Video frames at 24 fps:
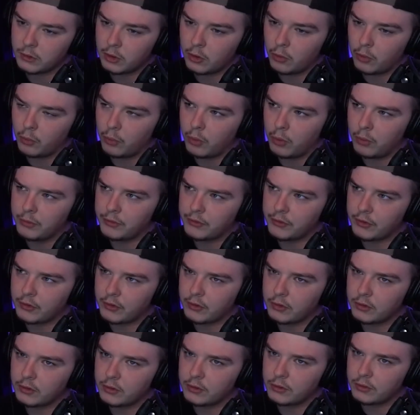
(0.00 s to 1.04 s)
What was
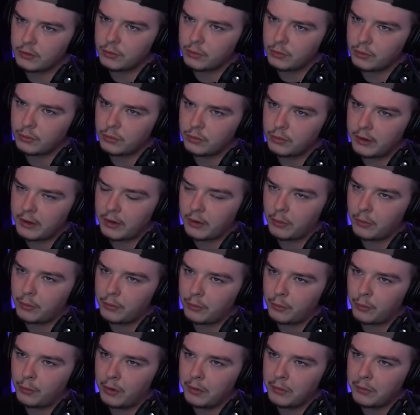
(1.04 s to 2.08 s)
your like?
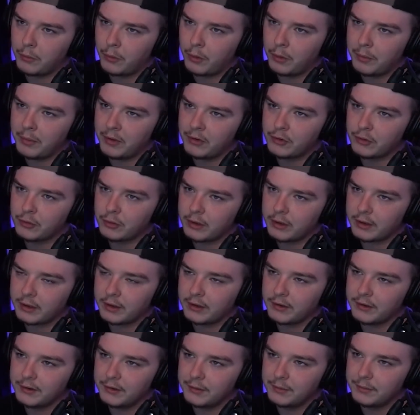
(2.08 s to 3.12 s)
What made you like
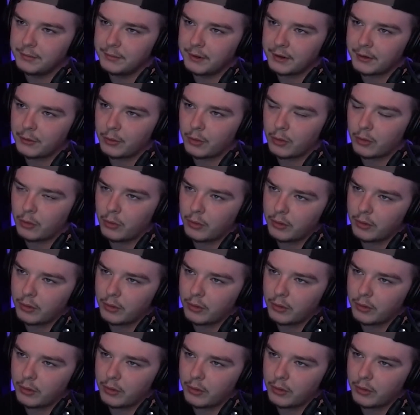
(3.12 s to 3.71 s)
quote unquote